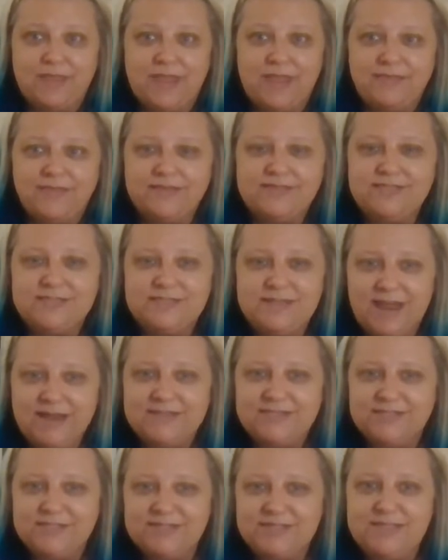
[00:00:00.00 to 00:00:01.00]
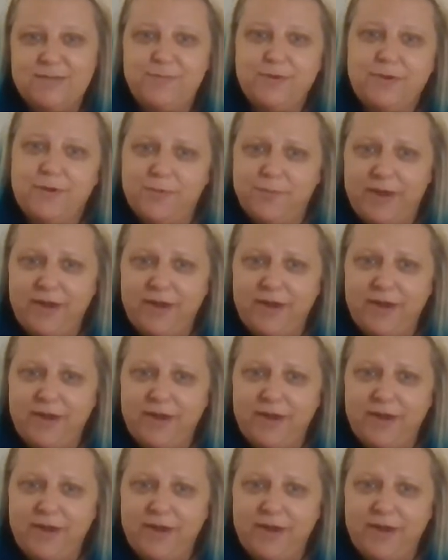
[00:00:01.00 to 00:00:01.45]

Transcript: this is not just a typical